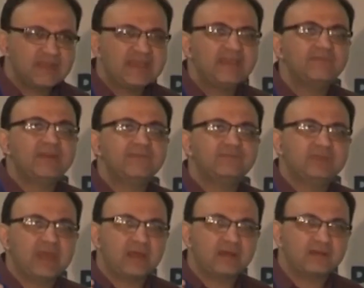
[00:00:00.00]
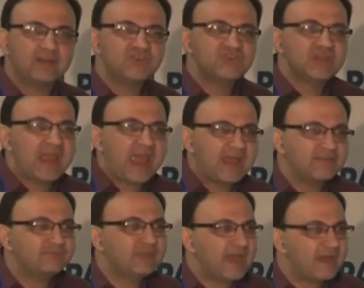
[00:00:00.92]
even if they are rich and
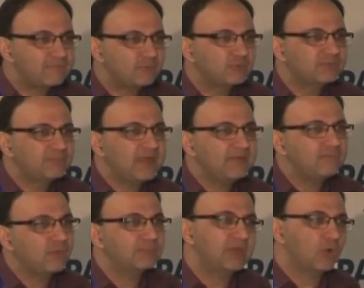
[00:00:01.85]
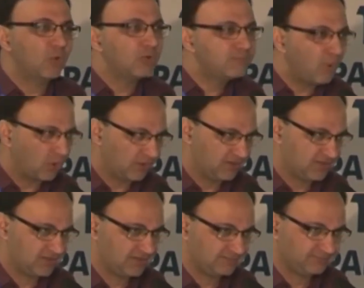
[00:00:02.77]
if they have to spend from their own
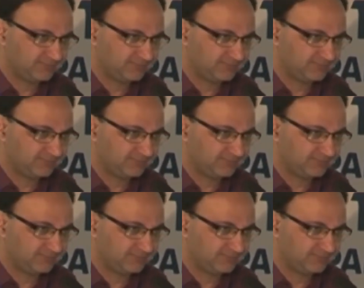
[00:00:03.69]
pocket.